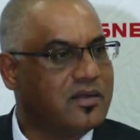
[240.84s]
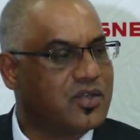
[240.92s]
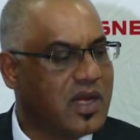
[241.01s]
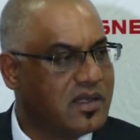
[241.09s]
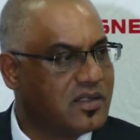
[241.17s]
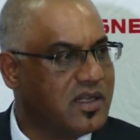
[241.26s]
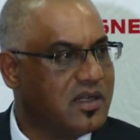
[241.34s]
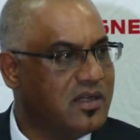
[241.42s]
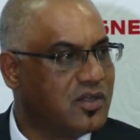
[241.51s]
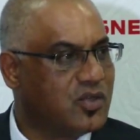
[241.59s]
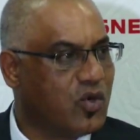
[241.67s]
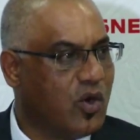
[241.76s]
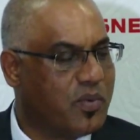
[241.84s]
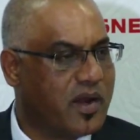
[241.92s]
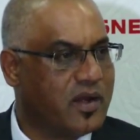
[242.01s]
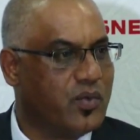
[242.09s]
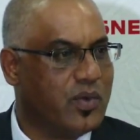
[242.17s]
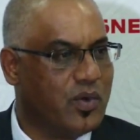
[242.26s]
Transnet needs to
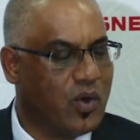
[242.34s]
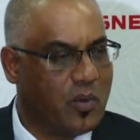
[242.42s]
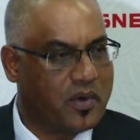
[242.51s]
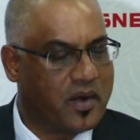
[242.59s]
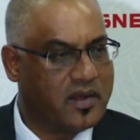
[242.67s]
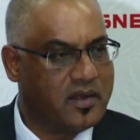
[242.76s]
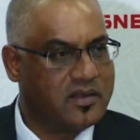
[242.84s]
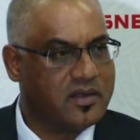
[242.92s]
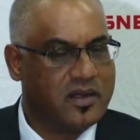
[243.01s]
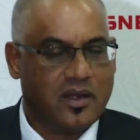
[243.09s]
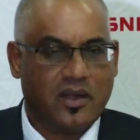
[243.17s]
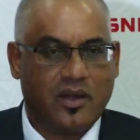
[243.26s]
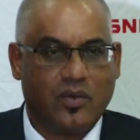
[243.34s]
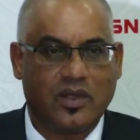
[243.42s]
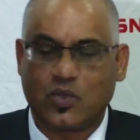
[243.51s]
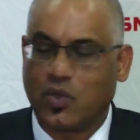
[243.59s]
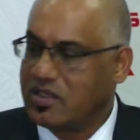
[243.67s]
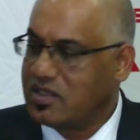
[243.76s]
operate, we will operate. Where
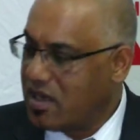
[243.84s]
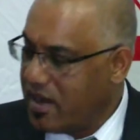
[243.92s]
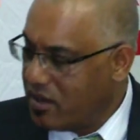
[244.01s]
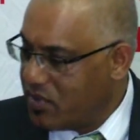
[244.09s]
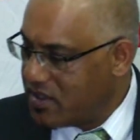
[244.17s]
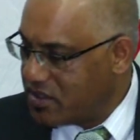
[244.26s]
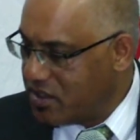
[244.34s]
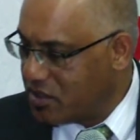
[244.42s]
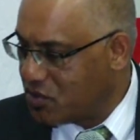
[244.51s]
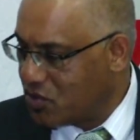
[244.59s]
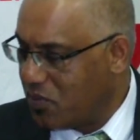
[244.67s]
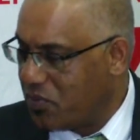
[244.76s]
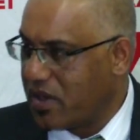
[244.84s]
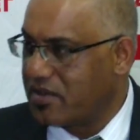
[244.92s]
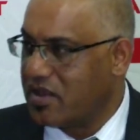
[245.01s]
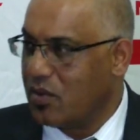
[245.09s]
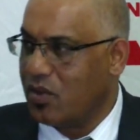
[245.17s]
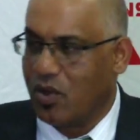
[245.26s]
Swazi Railways needs to
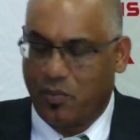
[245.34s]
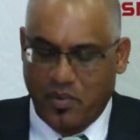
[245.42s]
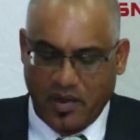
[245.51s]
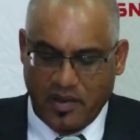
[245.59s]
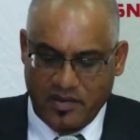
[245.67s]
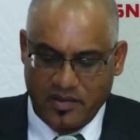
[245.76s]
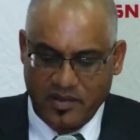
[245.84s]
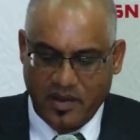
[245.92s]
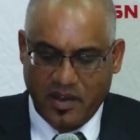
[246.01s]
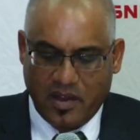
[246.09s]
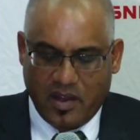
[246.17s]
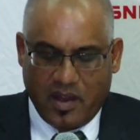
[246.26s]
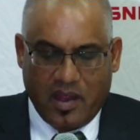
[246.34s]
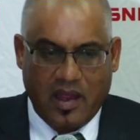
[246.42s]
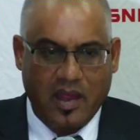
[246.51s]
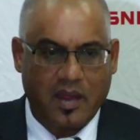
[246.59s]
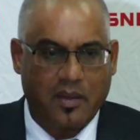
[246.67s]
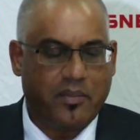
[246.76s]
operate, they will operate.
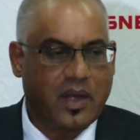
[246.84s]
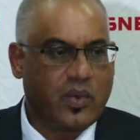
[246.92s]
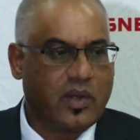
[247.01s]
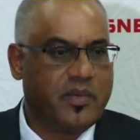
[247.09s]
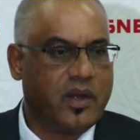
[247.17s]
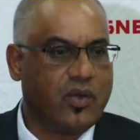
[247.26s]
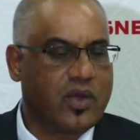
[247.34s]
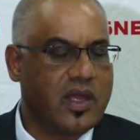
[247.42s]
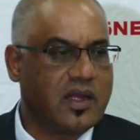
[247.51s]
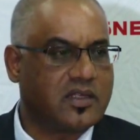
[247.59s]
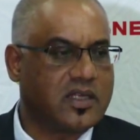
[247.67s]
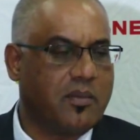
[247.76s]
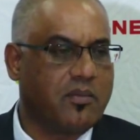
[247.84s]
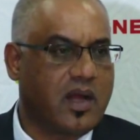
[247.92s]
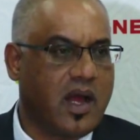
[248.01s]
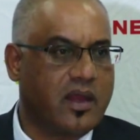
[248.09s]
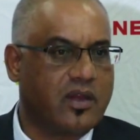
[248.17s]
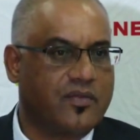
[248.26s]
Uh, but we'll be looking at some
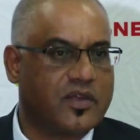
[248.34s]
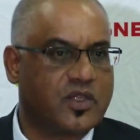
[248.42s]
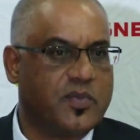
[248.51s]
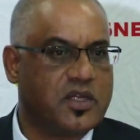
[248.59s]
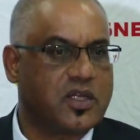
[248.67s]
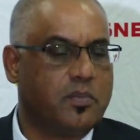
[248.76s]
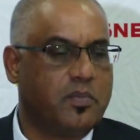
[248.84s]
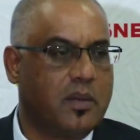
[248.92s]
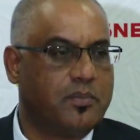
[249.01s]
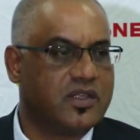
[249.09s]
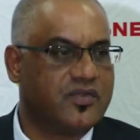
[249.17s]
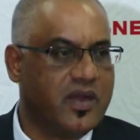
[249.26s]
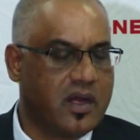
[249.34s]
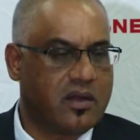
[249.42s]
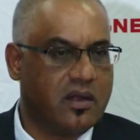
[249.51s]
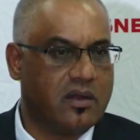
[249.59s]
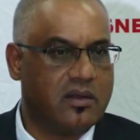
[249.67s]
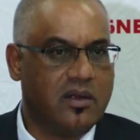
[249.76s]
kind of a special purpose
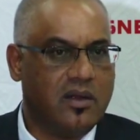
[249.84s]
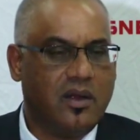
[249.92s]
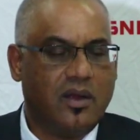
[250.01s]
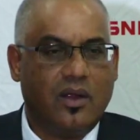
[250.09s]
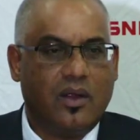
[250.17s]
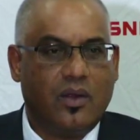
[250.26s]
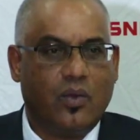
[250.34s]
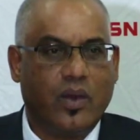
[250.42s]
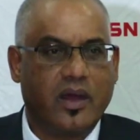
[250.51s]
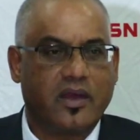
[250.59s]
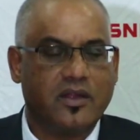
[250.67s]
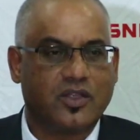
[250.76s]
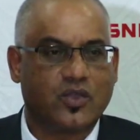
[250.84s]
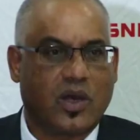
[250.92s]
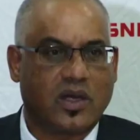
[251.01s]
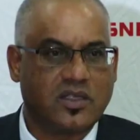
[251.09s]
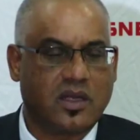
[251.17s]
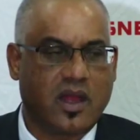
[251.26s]
vehicle wherein
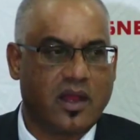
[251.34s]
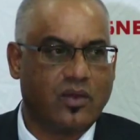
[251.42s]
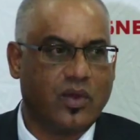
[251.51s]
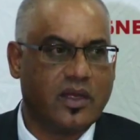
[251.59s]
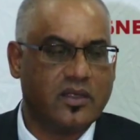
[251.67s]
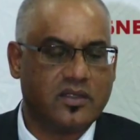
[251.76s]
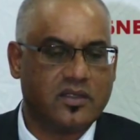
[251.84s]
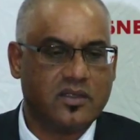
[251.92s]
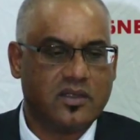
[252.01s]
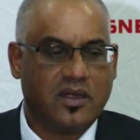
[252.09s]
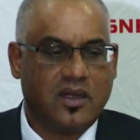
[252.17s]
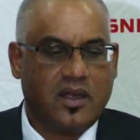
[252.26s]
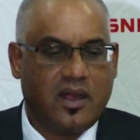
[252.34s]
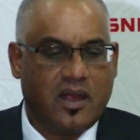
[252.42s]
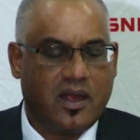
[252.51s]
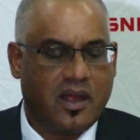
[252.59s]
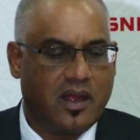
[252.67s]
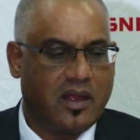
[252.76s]
Swazi Railways,
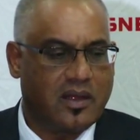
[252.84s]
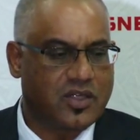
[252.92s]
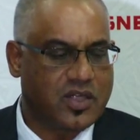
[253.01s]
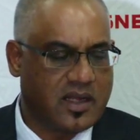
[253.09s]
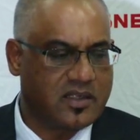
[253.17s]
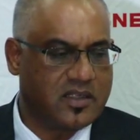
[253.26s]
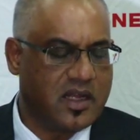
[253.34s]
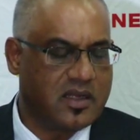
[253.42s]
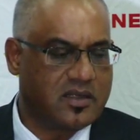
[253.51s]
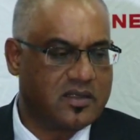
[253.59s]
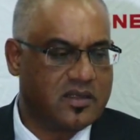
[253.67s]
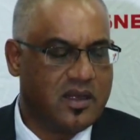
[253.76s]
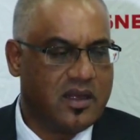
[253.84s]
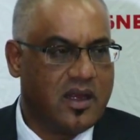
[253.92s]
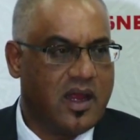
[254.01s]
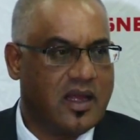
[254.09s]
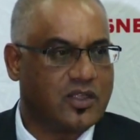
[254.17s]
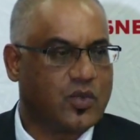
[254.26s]
uh, Transnet,
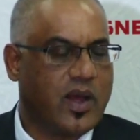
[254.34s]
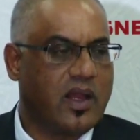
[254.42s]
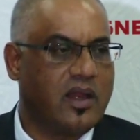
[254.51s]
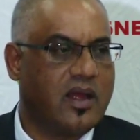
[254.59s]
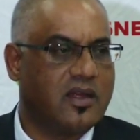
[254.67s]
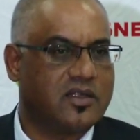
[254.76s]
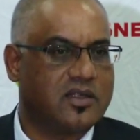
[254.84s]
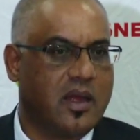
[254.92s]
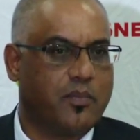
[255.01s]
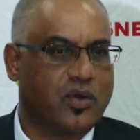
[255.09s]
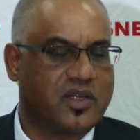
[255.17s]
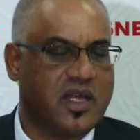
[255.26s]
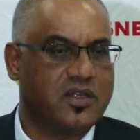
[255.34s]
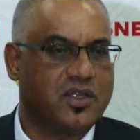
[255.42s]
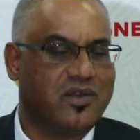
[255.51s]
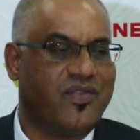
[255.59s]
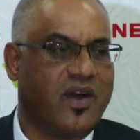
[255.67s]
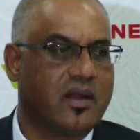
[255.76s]
as well as a
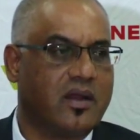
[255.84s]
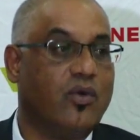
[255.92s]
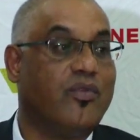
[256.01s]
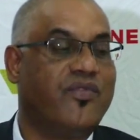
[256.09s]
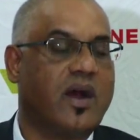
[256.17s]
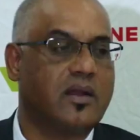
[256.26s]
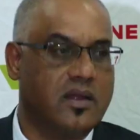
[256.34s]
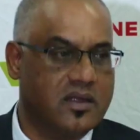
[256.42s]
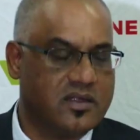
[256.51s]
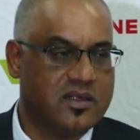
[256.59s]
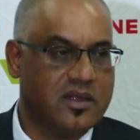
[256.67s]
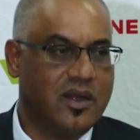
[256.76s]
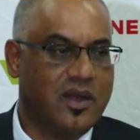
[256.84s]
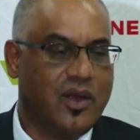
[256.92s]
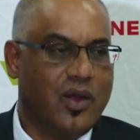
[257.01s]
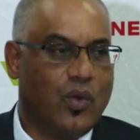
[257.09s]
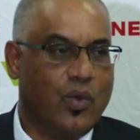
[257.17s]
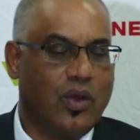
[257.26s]
potential funder or funders
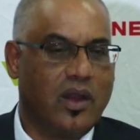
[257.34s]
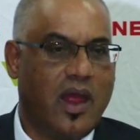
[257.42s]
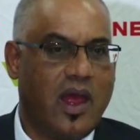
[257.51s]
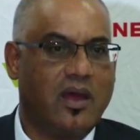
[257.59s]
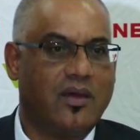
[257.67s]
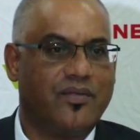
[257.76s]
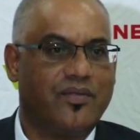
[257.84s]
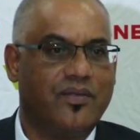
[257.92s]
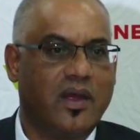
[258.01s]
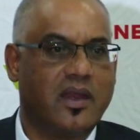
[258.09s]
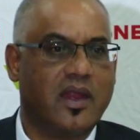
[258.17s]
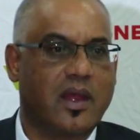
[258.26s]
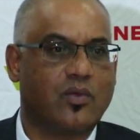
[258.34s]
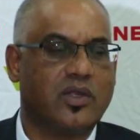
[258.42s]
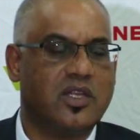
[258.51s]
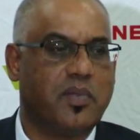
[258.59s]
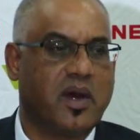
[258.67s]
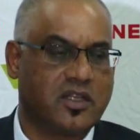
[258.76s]
will have an
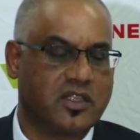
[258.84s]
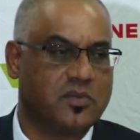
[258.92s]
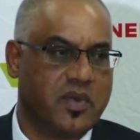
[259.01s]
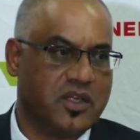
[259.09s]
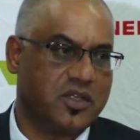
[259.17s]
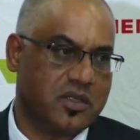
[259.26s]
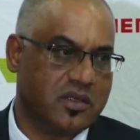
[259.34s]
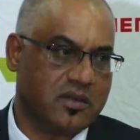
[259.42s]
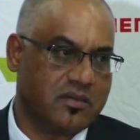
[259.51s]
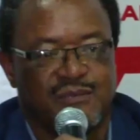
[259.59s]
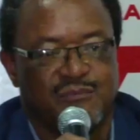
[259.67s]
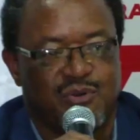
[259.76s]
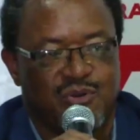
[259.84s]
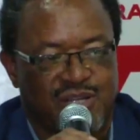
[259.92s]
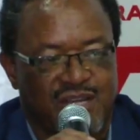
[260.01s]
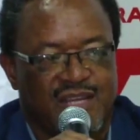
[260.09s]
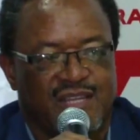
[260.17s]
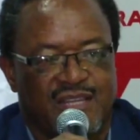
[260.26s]
equity participation The
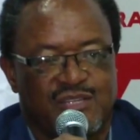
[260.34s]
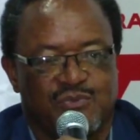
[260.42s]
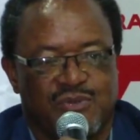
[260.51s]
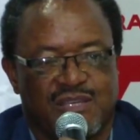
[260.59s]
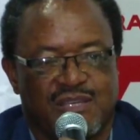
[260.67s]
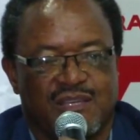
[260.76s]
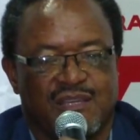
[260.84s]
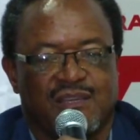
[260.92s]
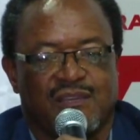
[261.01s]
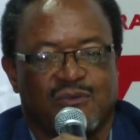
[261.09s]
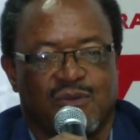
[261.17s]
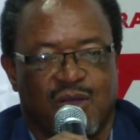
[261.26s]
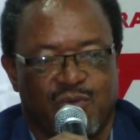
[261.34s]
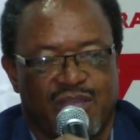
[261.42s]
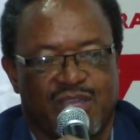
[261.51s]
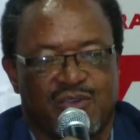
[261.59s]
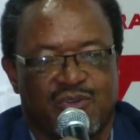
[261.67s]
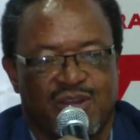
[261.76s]
model that we are
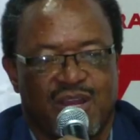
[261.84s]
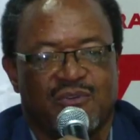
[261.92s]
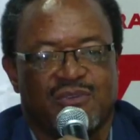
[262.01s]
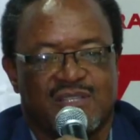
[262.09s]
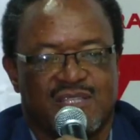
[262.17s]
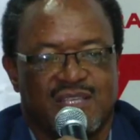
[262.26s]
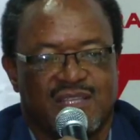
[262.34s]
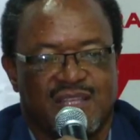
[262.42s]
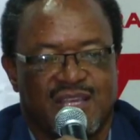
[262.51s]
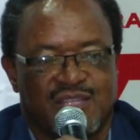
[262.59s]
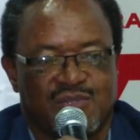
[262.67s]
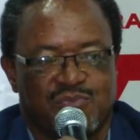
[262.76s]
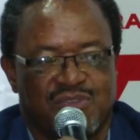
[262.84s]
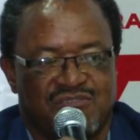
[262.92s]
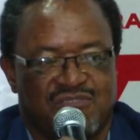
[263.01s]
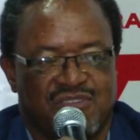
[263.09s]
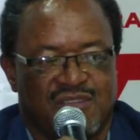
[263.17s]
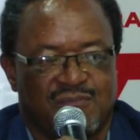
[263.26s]
working on now is the, the S P
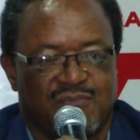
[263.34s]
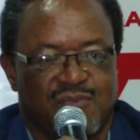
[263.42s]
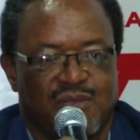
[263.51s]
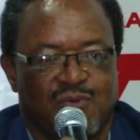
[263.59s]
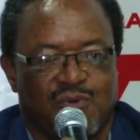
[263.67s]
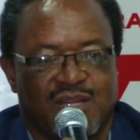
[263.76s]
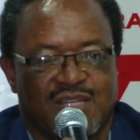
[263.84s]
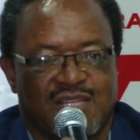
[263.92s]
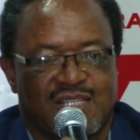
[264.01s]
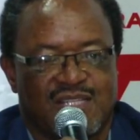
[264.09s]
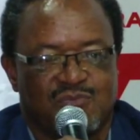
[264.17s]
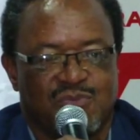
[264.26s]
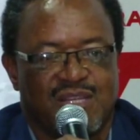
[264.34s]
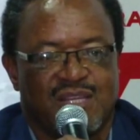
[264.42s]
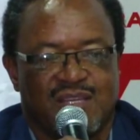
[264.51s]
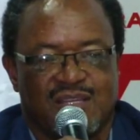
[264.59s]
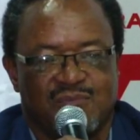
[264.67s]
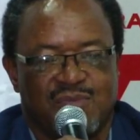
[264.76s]
V. What does it
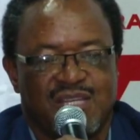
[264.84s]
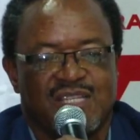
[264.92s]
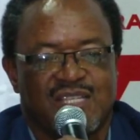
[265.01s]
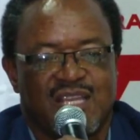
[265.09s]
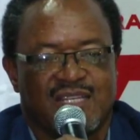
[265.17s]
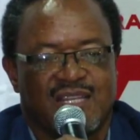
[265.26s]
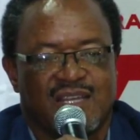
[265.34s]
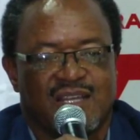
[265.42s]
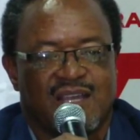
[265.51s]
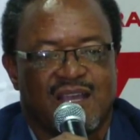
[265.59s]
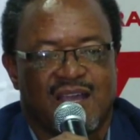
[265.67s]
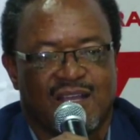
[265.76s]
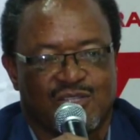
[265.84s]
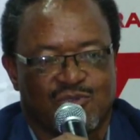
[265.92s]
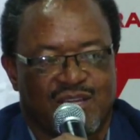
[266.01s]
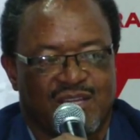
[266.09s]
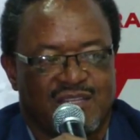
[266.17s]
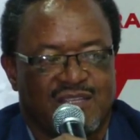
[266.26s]
mean? It means that uh,
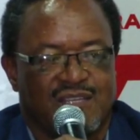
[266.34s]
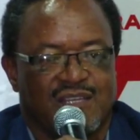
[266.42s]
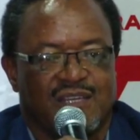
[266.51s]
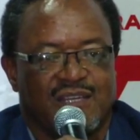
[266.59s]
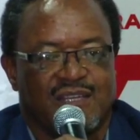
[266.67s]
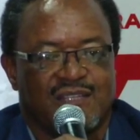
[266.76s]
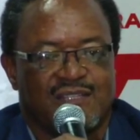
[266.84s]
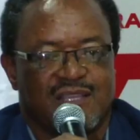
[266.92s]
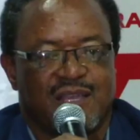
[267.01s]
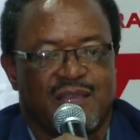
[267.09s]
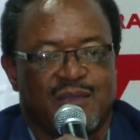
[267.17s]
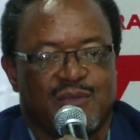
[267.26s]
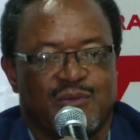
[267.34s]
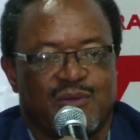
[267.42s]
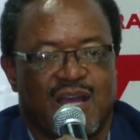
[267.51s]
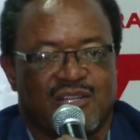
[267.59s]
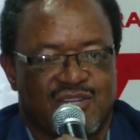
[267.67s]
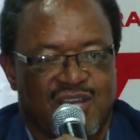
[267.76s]
actually it's a, it would
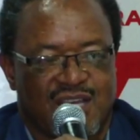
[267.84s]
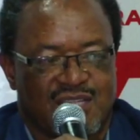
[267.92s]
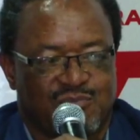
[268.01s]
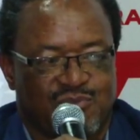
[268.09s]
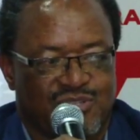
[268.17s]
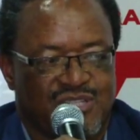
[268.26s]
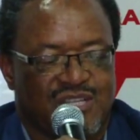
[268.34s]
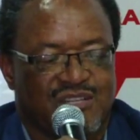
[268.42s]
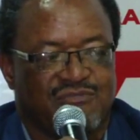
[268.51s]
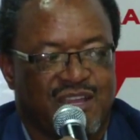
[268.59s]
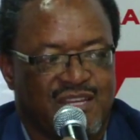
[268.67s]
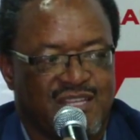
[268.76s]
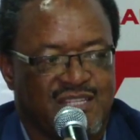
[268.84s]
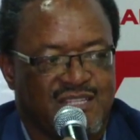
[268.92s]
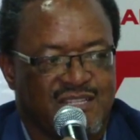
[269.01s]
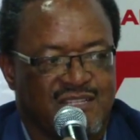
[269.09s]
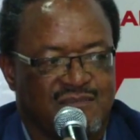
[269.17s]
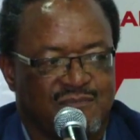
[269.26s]
attract project
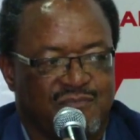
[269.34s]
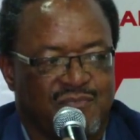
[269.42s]
financing